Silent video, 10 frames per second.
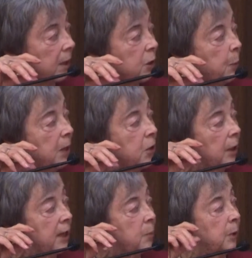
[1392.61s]

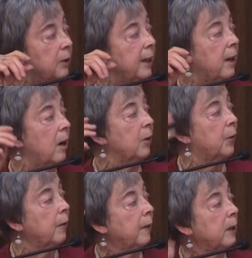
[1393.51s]
specialized building codes
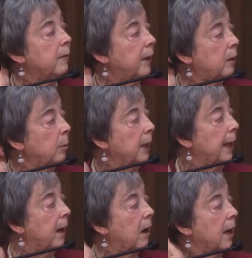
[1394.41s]
for redevelopment
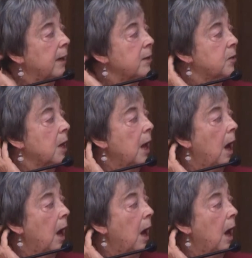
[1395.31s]
areas